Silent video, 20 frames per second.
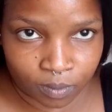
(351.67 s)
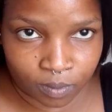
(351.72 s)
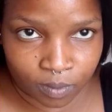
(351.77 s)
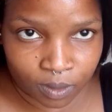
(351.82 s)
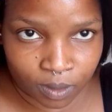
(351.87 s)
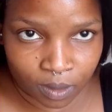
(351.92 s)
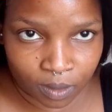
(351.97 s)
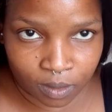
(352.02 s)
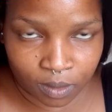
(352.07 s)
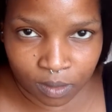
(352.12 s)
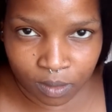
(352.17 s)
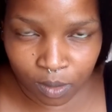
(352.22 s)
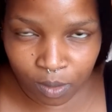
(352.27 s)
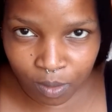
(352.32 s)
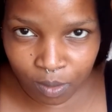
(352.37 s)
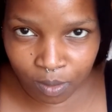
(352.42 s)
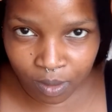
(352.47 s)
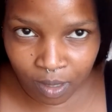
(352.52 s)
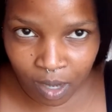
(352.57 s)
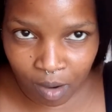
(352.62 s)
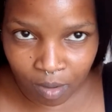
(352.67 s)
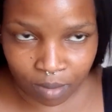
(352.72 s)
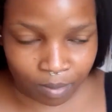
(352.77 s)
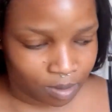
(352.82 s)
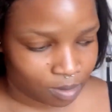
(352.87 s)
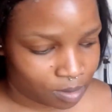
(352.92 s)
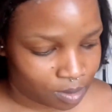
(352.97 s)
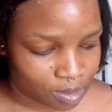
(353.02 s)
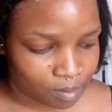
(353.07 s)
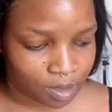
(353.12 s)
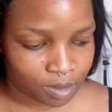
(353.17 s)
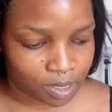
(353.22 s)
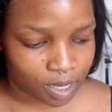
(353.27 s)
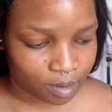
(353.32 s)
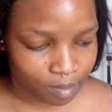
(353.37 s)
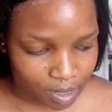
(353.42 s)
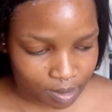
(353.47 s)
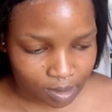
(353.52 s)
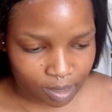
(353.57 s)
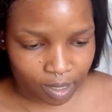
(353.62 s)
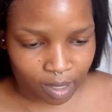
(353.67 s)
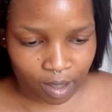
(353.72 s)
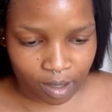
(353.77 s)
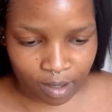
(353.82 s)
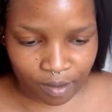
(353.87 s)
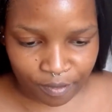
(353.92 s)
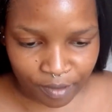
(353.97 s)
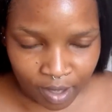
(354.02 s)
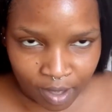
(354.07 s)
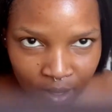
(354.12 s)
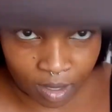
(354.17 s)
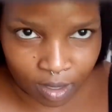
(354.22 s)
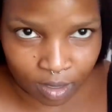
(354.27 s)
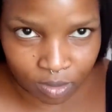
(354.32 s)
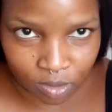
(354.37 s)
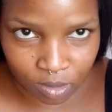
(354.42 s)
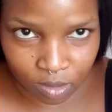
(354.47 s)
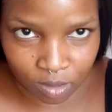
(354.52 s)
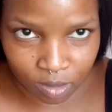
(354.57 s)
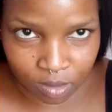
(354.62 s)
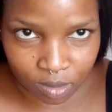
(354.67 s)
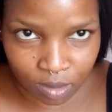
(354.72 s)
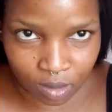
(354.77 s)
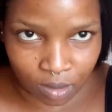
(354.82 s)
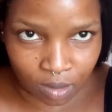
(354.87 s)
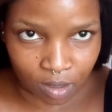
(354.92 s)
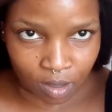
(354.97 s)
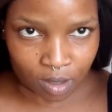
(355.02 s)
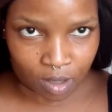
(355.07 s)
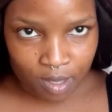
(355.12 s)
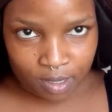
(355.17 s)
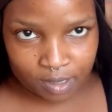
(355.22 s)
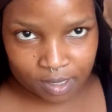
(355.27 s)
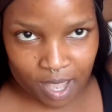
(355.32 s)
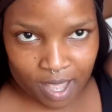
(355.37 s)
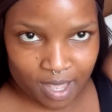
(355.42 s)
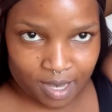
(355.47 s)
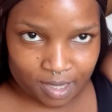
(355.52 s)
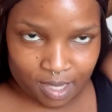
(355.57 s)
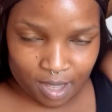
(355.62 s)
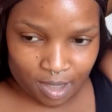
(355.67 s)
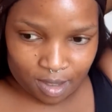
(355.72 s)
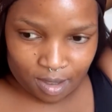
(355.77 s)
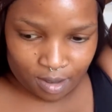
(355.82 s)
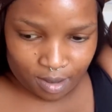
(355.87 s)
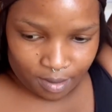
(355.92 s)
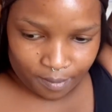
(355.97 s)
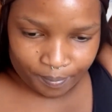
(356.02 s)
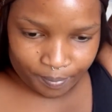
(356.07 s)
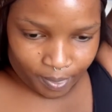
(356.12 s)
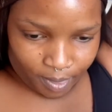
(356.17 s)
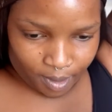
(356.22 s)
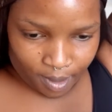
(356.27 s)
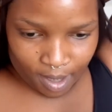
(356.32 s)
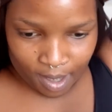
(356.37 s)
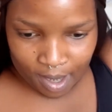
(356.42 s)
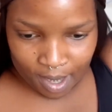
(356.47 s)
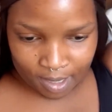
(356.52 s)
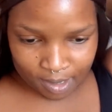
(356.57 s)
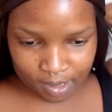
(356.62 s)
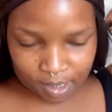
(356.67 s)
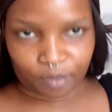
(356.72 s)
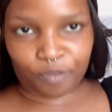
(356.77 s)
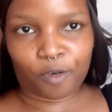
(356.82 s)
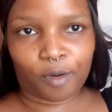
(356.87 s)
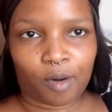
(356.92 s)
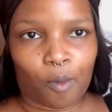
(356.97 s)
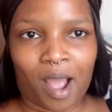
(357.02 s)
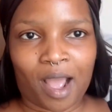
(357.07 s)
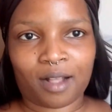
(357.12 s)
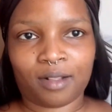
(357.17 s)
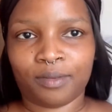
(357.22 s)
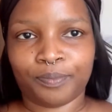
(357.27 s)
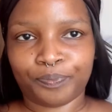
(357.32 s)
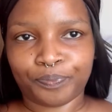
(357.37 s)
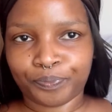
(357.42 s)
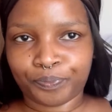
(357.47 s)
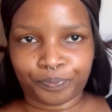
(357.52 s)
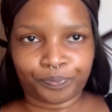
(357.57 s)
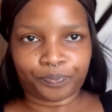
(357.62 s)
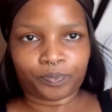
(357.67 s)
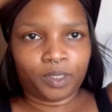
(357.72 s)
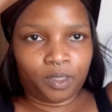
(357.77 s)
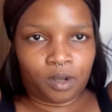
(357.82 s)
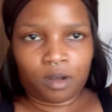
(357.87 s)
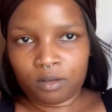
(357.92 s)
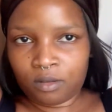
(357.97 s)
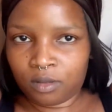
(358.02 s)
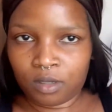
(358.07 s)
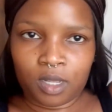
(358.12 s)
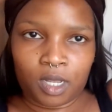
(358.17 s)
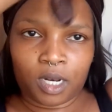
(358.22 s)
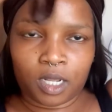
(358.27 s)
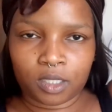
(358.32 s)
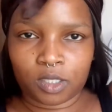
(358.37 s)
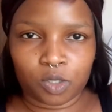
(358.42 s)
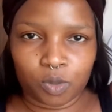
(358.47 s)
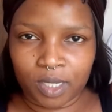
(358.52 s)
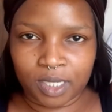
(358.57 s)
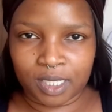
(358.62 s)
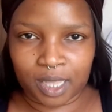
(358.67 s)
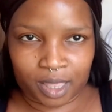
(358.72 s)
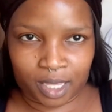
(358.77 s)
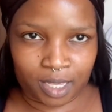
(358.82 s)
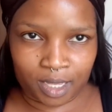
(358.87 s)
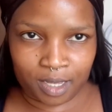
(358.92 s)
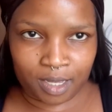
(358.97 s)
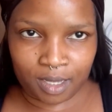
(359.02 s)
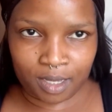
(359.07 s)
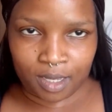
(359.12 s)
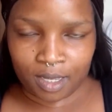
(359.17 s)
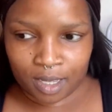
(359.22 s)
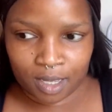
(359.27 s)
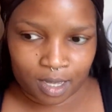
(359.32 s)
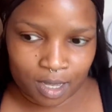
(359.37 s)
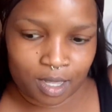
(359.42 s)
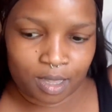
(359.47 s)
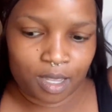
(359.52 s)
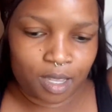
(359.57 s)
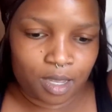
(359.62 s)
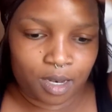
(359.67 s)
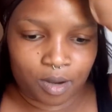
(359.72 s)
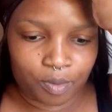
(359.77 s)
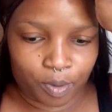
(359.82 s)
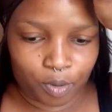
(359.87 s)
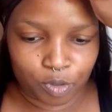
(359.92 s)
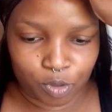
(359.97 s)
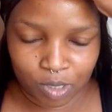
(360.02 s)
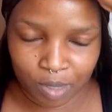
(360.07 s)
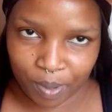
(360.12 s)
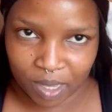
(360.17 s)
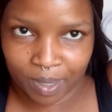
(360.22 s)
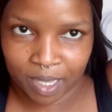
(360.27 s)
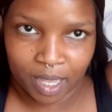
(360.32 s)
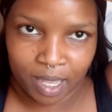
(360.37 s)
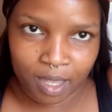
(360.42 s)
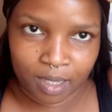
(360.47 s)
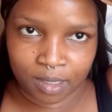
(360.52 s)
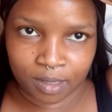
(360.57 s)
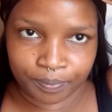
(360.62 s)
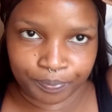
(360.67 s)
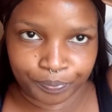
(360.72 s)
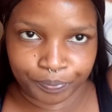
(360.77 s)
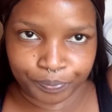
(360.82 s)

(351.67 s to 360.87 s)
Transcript: Okay, so now what I'm gonna do is I'm gonna take my scarf and just tie it there and let it sit for a while. You know, let it do its thing. And then we're gonna do the baby hairs.